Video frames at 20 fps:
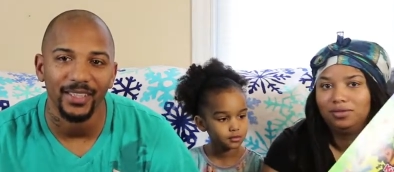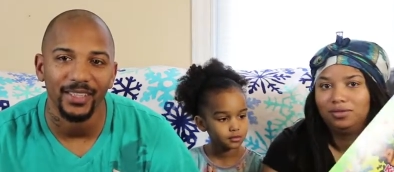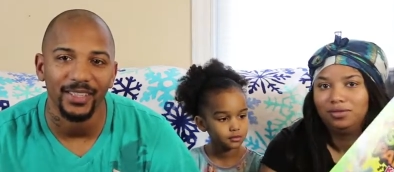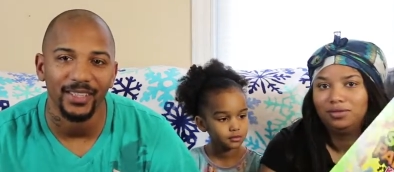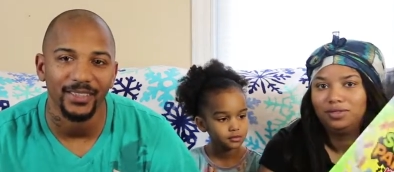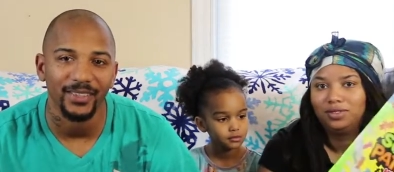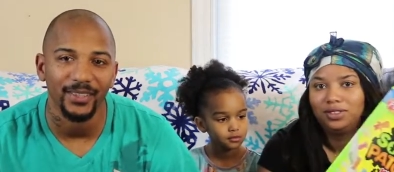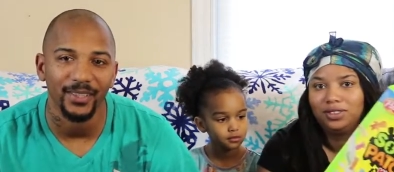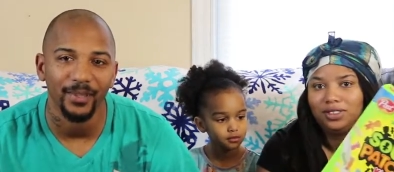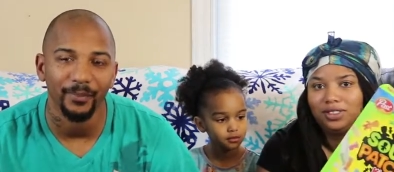
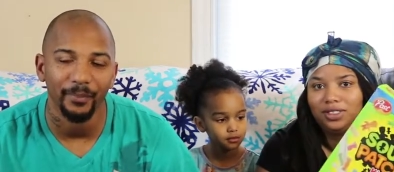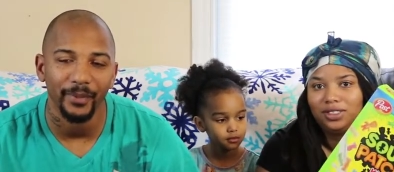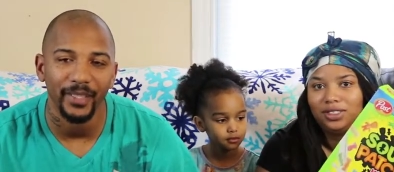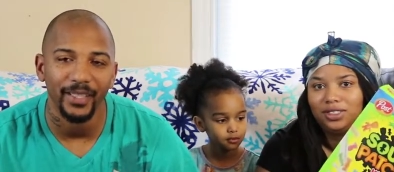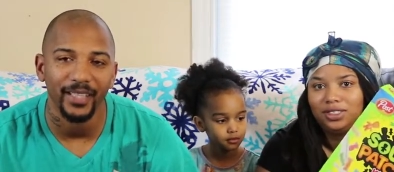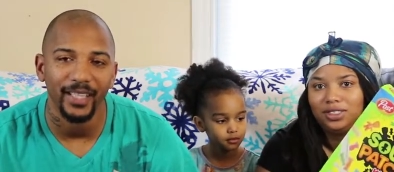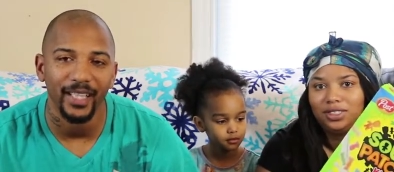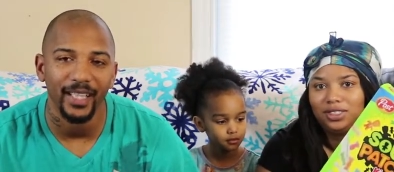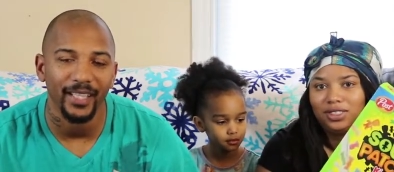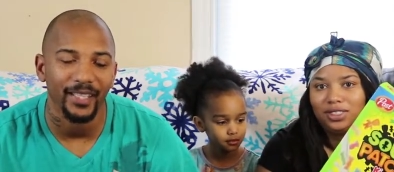Speaker 1: it's going to
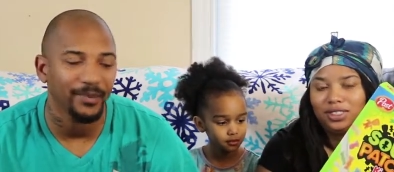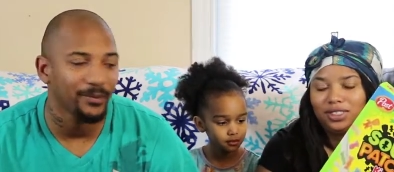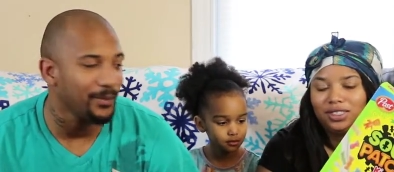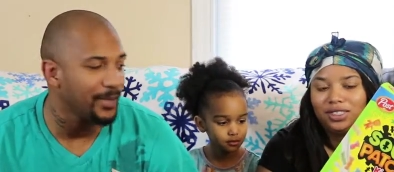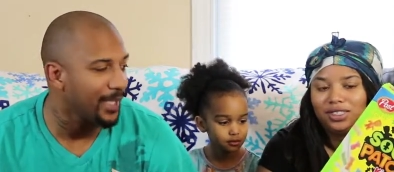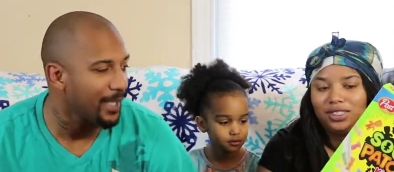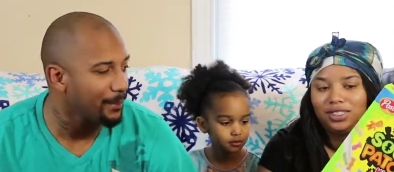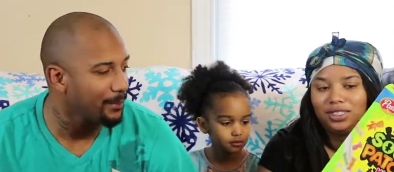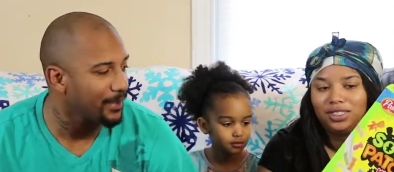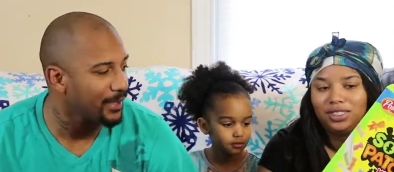be like
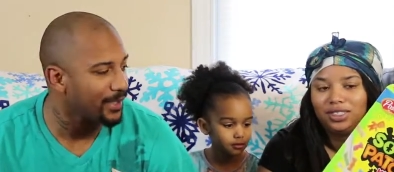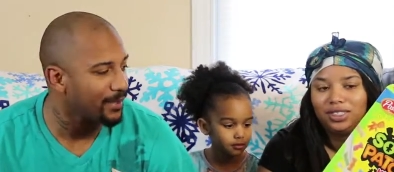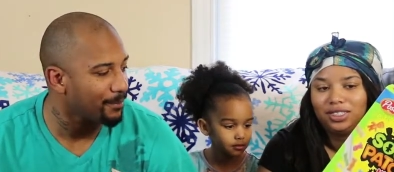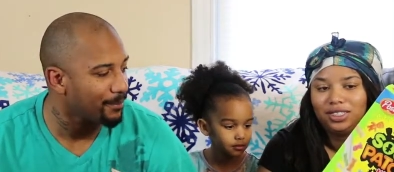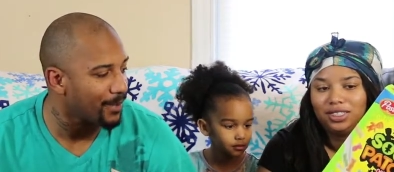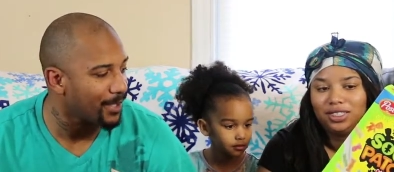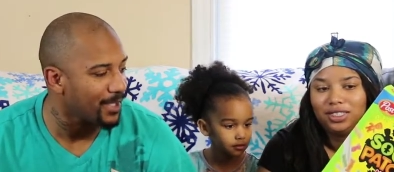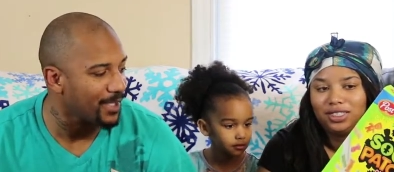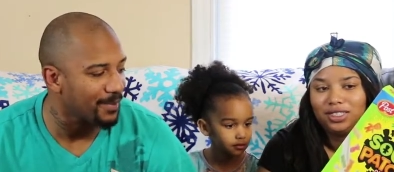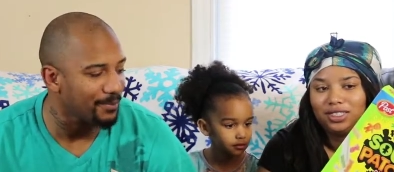when they put the
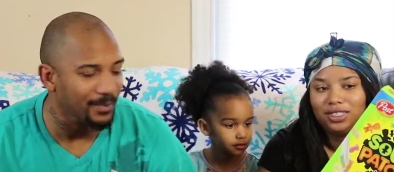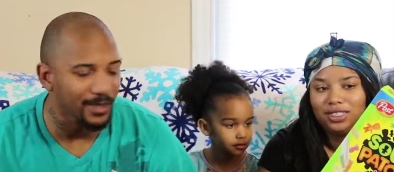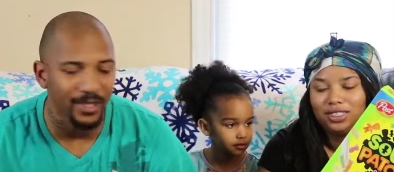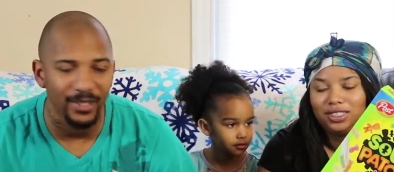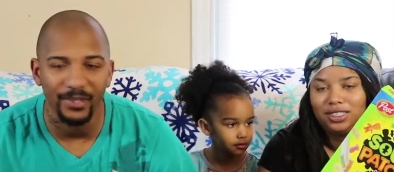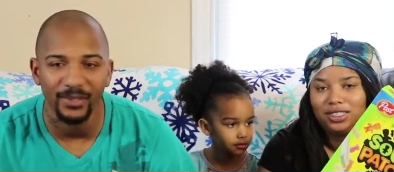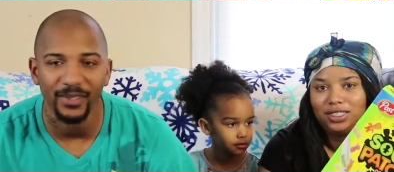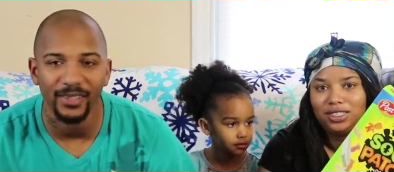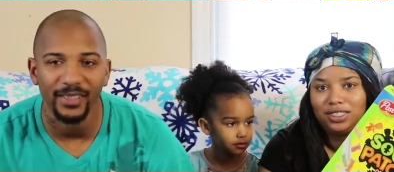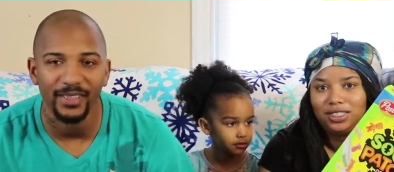
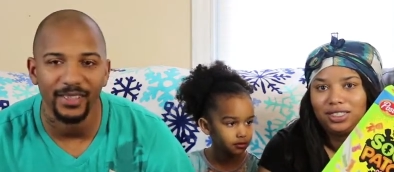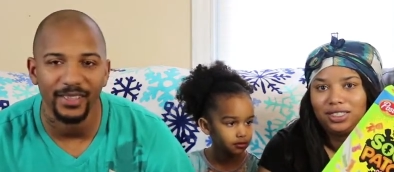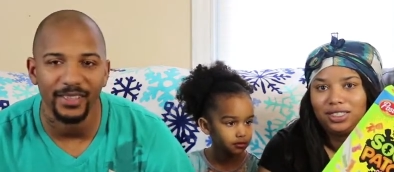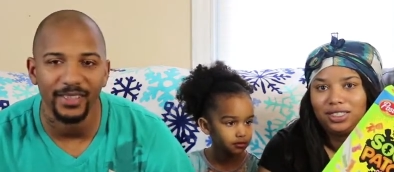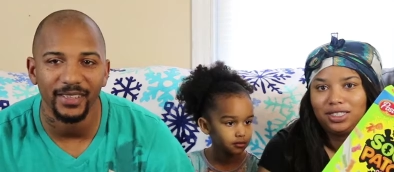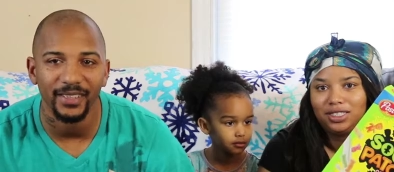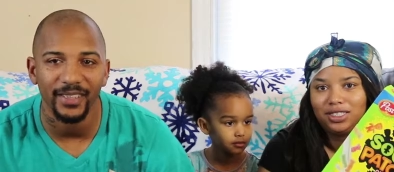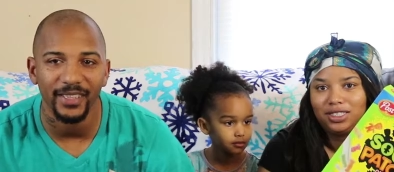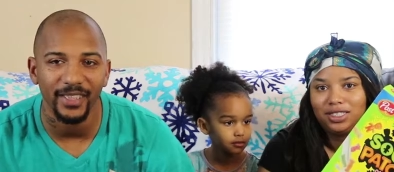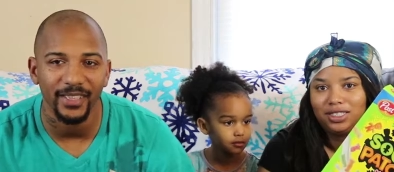marshmallow in the
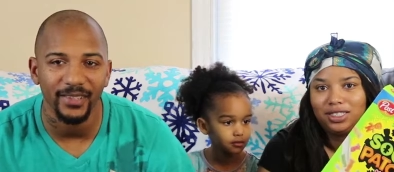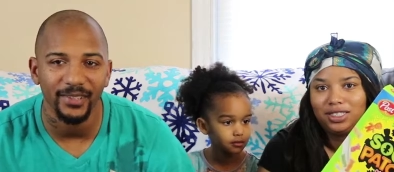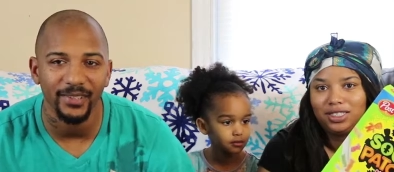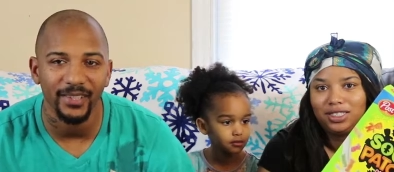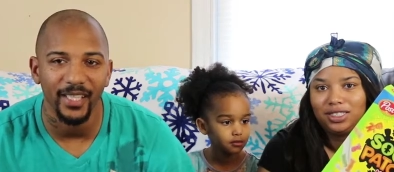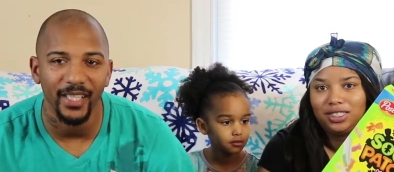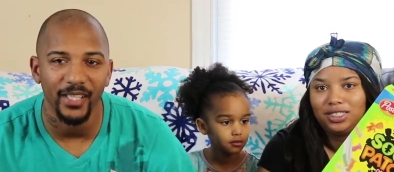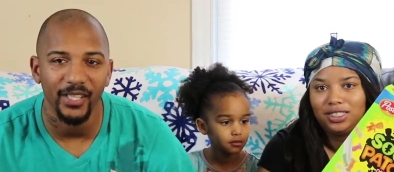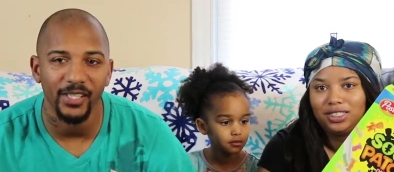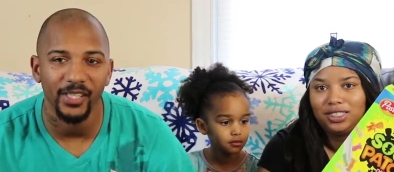
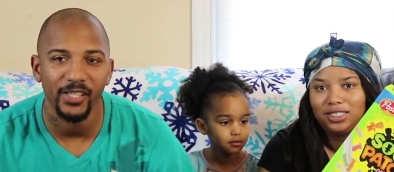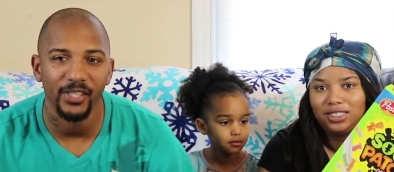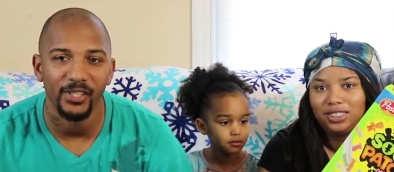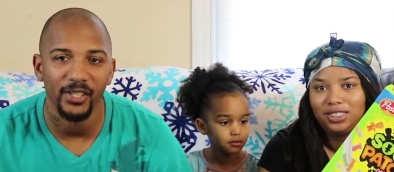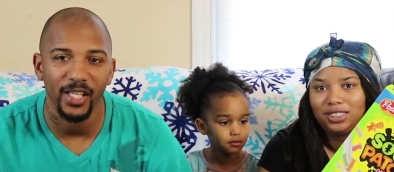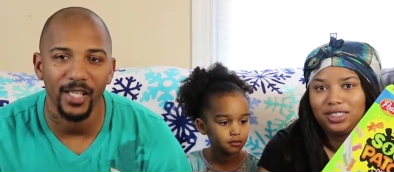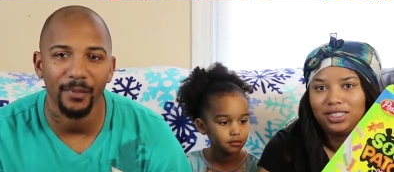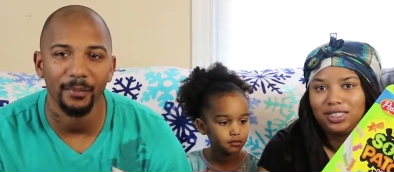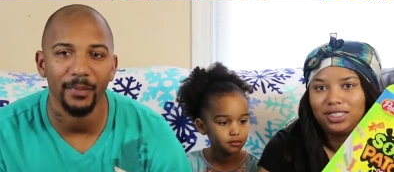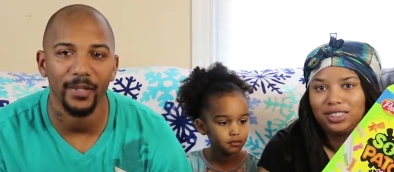cereal and you just
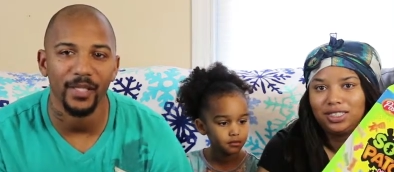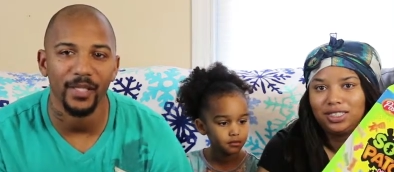trying to